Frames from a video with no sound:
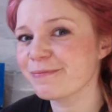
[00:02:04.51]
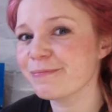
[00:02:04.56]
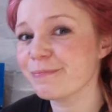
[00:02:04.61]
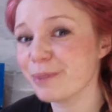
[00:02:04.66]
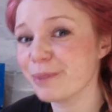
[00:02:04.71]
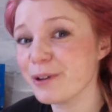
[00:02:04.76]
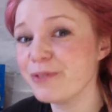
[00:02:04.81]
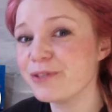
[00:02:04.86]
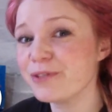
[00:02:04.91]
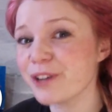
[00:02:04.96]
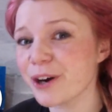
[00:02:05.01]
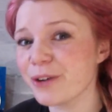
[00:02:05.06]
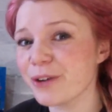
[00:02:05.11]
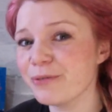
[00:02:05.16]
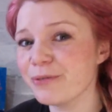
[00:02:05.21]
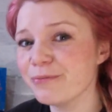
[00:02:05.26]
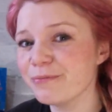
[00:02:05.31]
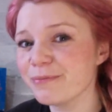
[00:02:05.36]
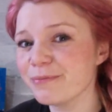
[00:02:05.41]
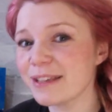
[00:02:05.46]
Pluto
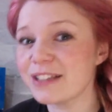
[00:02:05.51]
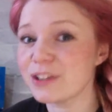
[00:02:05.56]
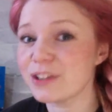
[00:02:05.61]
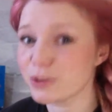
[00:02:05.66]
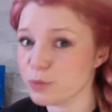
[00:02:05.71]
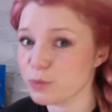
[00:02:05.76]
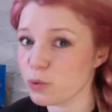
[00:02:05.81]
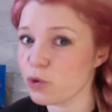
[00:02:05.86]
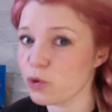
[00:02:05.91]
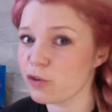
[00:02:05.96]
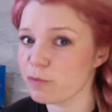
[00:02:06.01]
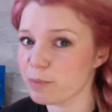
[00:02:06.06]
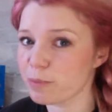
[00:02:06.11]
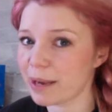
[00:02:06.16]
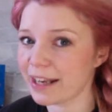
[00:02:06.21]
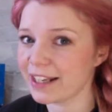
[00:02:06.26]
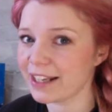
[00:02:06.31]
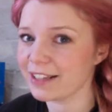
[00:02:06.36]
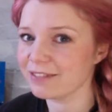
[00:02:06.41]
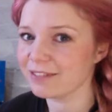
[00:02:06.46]
is a dwarf
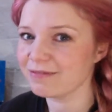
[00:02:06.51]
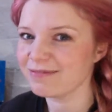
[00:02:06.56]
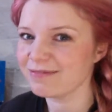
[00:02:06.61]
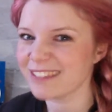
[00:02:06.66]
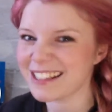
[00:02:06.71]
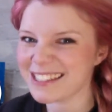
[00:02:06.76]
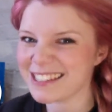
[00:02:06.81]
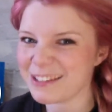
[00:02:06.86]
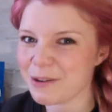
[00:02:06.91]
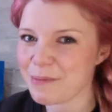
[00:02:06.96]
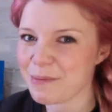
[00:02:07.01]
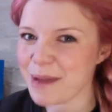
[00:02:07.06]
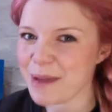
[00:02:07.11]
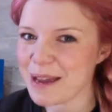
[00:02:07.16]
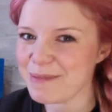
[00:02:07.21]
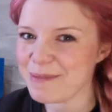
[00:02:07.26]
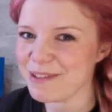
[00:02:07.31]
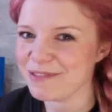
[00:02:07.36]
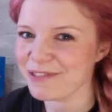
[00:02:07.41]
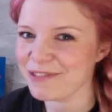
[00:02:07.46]
planet. That's our
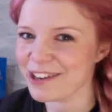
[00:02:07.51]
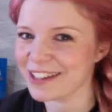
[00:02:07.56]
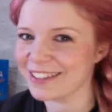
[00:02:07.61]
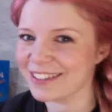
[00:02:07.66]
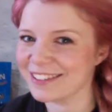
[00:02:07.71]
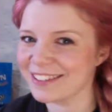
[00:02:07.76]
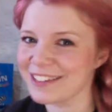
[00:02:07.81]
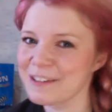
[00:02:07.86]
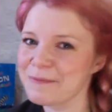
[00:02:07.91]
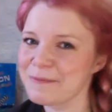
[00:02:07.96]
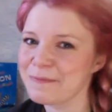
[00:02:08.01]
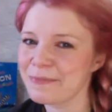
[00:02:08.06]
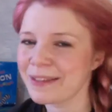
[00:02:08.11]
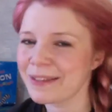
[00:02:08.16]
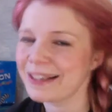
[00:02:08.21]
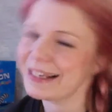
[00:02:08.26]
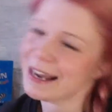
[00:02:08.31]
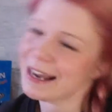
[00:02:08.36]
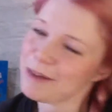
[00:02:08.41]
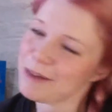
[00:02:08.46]
baby friend.
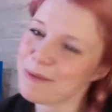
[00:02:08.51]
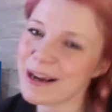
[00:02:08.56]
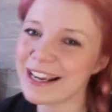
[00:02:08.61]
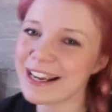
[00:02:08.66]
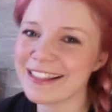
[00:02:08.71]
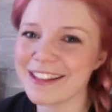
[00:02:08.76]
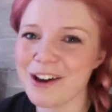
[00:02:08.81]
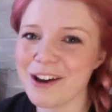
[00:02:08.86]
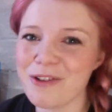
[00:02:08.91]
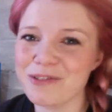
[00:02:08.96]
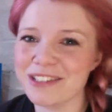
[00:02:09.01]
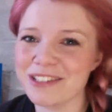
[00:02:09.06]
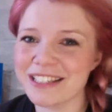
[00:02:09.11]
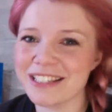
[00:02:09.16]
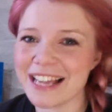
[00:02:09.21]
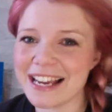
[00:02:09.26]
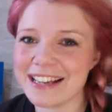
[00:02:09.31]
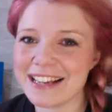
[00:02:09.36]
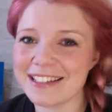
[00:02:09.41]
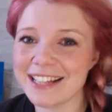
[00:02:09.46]
Now, back in the olden
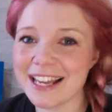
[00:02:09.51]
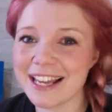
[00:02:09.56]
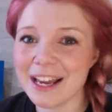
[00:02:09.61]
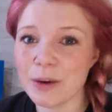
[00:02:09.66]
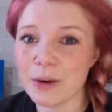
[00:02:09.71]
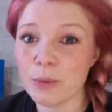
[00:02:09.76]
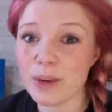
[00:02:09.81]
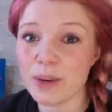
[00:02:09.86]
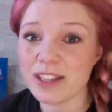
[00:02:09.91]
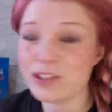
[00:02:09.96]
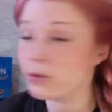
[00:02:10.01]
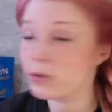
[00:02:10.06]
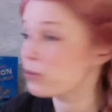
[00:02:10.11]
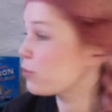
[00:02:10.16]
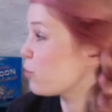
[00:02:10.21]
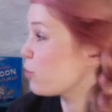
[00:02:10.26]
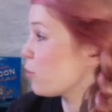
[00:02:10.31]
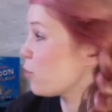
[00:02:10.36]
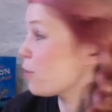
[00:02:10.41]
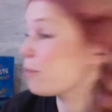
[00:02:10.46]
days, we still
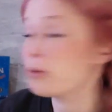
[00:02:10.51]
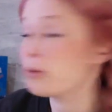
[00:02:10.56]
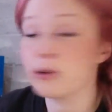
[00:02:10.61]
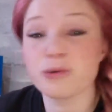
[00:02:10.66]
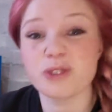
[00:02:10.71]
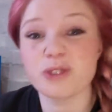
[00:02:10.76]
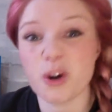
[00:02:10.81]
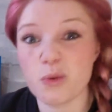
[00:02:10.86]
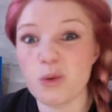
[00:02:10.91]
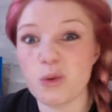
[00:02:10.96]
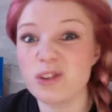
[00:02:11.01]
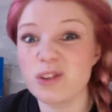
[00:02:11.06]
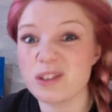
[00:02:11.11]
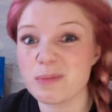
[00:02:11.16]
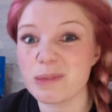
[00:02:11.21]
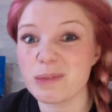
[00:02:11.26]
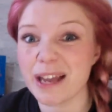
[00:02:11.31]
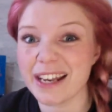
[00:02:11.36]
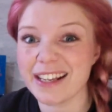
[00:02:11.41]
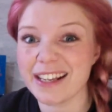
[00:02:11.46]
thought that Pluto was a
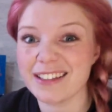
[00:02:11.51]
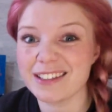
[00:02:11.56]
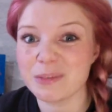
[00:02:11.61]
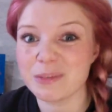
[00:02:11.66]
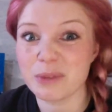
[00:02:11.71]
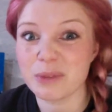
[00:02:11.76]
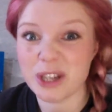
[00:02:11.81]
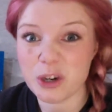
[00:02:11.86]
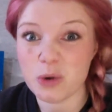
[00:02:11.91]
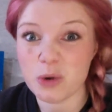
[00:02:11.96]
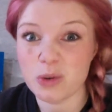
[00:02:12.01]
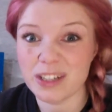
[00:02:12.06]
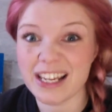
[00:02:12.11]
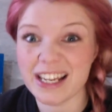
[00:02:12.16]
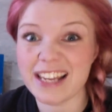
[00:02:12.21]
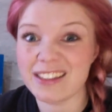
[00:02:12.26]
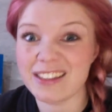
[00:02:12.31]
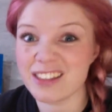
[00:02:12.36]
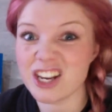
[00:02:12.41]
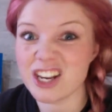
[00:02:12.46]
planet and we called
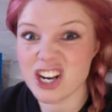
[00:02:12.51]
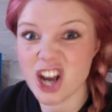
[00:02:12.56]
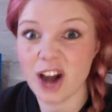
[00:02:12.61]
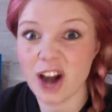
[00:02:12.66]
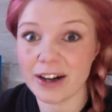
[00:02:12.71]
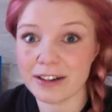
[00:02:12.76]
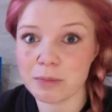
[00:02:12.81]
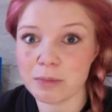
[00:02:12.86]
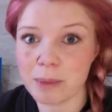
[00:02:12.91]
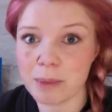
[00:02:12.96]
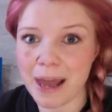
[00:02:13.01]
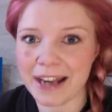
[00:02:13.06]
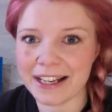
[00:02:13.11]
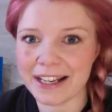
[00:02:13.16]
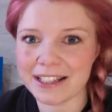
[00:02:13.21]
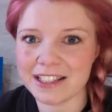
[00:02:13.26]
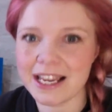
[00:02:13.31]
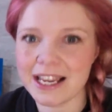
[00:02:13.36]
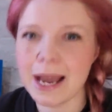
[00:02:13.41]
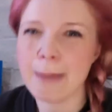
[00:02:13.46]
it the 9th
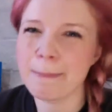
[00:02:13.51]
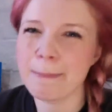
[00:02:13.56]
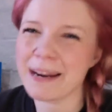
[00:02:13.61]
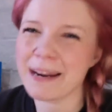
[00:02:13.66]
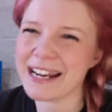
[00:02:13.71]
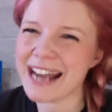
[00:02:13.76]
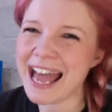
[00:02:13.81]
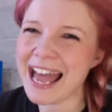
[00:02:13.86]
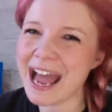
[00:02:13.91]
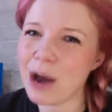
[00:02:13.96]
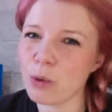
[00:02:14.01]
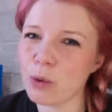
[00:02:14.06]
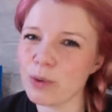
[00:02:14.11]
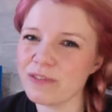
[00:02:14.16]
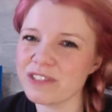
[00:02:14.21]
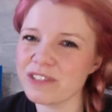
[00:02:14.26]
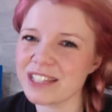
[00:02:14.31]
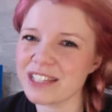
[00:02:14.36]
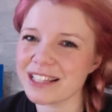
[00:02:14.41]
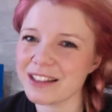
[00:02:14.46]
planet. But now
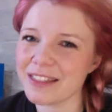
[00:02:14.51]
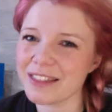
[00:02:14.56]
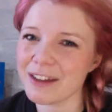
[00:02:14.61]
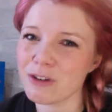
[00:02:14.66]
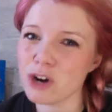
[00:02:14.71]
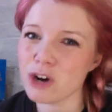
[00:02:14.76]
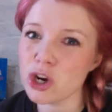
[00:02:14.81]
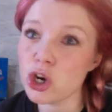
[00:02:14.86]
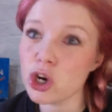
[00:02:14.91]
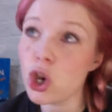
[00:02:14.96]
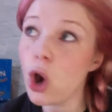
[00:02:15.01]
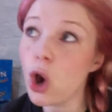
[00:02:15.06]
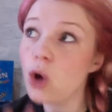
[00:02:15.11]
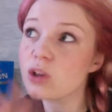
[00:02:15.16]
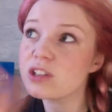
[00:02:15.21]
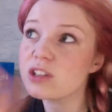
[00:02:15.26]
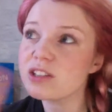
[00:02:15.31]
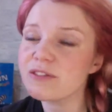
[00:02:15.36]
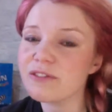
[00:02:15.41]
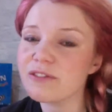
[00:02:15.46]
we've seen that there are
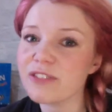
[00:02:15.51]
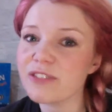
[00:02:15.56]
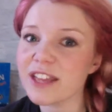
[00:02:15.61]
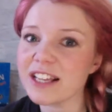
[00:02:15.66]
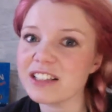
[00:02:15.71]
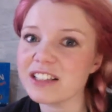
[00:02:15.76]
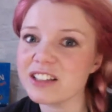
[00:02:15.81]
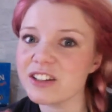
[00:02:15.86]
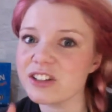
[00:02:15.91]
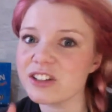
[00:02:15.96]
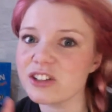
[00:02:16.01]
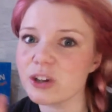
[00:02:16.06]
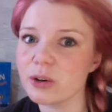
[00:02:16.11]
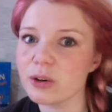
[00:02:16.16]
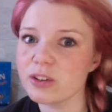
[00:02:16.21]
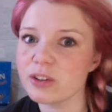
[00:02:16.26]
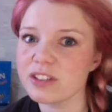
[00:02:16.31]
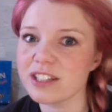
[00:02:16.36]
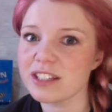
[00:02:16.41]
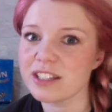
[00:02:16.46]
lots of things in the
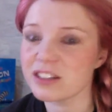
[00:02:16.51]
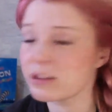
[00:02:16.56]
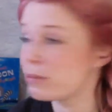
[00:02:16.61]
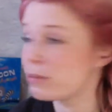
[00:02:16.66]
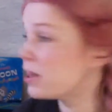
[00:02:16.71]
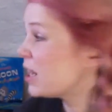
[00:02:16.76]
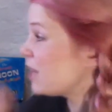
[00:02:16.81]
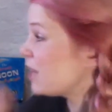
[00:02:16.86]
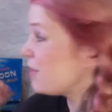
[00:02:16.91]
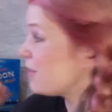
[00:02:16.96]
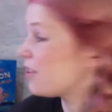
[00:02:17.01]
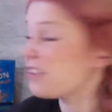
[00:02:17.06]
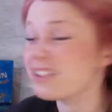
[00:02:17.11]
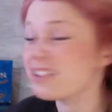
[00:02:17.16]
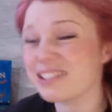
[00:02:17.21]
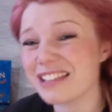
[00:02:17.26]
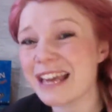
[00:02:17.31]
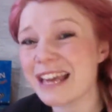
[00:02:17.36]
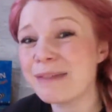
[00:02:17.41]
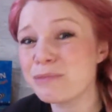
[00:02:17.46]
solar system that are the
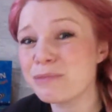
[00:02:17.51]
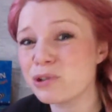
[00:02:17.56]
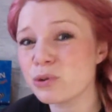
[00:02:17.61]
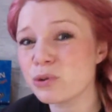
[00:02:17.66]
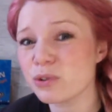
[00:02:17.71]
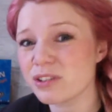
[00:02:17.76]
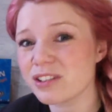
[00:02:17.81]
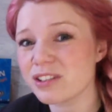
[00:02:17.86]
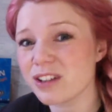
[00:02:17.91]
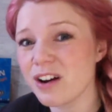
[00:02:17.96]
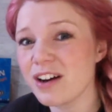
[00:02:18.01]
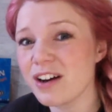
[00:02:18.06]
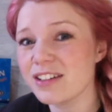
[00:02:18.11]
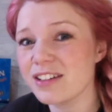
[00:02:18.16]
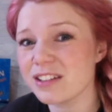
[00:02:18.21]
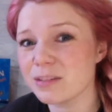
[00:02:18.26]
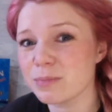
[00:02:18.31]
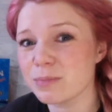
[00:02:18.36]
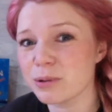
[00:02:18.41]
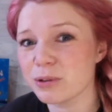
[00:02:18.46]
same sort of
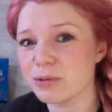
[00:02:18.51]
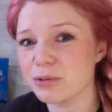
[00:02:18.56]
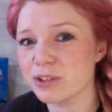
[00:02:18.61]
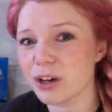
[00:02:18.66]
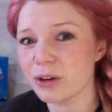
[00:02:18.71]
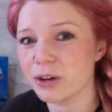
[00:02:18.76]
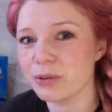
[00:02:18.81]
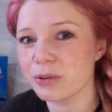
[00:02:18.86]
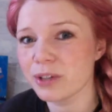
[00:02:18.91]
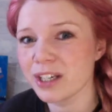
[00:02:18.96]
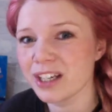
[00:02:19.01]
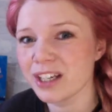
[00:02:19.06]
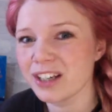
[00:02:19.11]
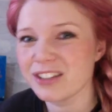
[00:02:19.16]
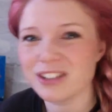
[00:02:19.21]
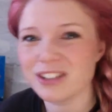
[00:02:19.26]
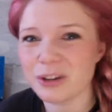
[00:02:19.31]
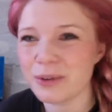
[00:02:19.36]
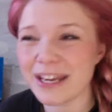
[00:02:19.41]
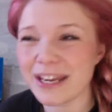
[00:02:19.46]
size as Pluto.
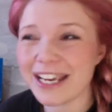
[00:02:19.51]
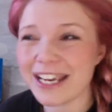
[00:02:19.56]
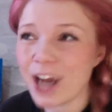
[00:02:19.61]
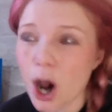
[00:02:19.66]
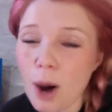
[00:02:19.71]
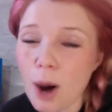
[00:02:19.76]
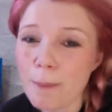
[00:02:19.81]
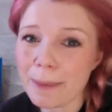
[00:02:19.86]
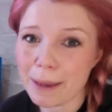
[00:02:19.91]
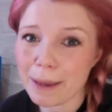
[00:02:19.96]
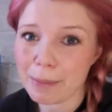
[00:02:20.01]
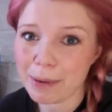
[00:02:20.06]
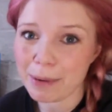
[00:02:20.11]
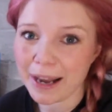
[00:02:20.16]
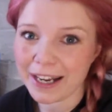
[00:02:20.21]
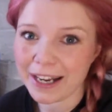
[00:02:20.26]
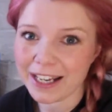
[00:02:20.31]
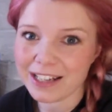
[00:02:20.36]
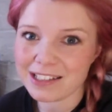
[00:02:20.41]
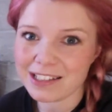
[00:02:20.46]
So it can't be a
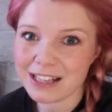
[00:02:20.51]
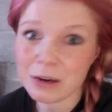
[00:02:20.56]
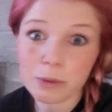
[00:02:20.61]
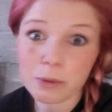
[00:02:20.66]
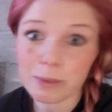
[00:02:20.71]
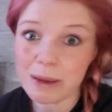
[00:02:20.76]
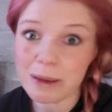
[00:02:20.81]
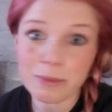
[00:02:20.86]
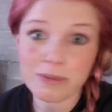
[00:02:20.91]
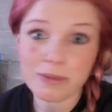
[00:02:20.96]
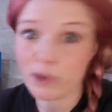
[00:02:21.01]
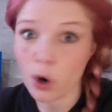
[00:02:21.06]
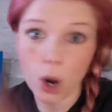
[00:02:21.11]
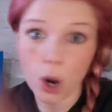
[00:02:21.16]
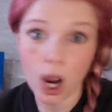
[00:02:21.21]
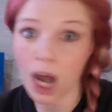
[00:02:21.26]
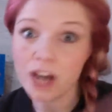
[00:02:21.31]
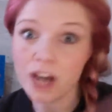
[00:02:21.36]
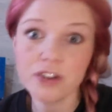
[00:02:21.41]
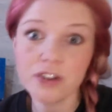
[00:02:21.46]
planet because that would mean we've
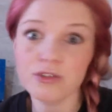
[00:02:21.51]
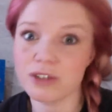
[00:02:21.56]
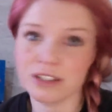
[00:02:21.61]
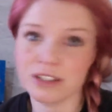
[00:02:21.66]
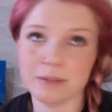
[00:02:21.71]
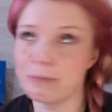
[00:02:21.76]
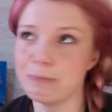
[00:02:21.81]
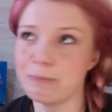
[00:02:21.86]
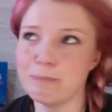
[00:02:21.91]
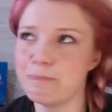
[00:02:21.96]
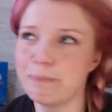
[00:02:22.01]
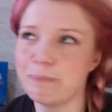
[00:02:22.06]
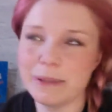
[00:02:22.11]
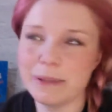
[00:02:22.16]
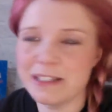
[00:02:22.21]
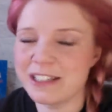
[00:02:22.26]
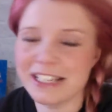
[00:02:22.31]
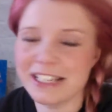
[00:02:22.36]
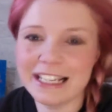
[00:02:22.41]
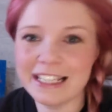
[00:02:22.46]
got hundreds and
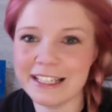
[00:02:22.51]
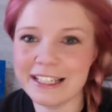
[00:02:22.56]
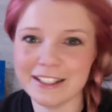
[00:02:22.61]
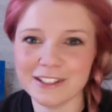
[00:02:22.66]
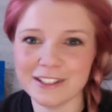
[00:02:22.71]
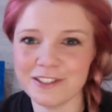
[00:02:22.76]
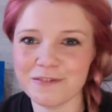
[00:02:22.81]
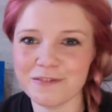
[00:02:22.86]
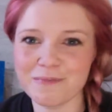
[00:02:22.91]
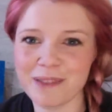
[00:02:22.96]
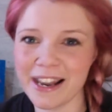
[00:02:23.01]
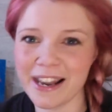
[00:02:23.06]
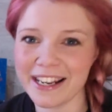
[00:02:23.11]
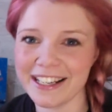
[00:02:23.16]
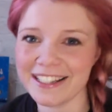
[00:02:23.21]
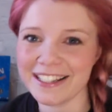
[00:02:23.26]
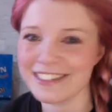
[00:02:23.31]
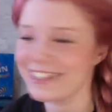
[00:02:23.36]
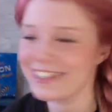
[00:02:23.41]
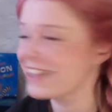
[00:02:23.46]
bazillions of
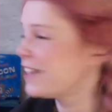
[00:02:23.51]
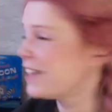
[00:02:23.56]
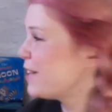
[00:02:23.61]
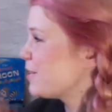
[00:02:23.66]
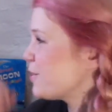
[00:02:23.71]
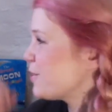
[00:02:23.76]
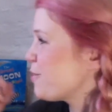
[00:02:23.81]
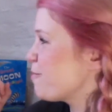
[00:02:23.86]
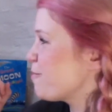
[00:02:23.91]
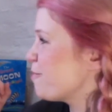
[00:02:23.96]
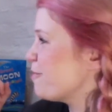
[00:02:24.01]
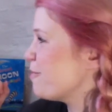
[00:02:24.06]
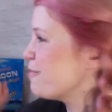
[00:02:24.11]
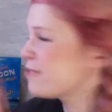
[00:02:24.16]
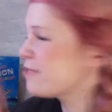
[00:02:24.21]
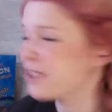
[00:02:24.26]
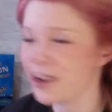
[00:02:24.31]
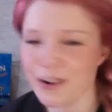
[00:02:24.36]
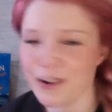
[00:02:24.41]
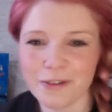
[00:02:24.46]
planets. So
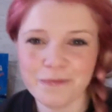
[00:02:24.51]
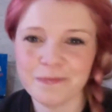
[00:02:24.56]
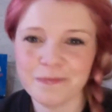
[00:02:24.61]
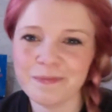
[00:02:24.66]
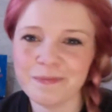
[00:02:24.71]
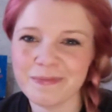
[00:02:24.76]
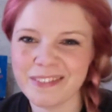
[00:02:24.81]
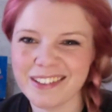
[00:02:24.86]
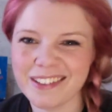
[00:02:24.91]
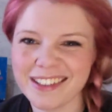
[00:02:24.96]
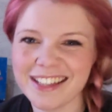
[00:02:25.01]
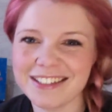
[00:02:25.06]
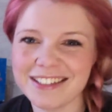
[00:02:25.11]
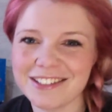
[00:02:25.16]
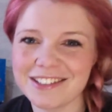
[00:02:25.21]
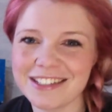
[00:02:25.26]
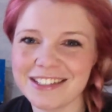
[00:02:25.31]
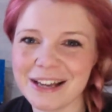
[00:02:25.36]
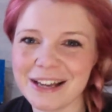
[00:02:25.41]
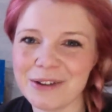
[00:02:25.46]
Pluto, that's
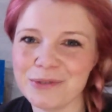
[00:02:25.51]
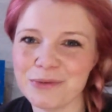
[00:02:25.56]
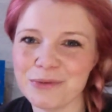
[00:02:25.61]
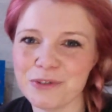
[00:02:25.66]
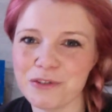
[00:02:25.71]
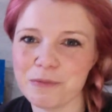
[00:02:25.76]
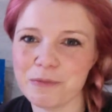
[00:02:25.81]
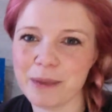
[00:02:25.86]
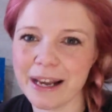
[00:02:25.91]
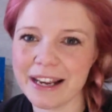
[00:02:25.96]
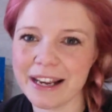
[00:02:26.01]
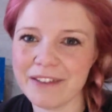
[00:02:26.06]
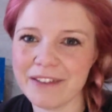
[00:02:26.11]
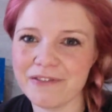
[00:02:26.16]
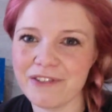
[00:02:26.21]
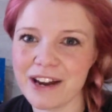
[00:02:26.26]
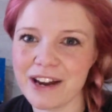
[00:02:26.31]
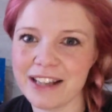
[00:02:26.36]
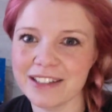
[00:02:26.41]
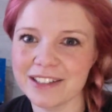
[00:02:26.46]
just our dwarf planet
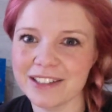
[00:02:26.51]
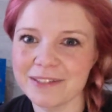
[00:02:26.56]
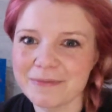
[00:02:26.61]
friend.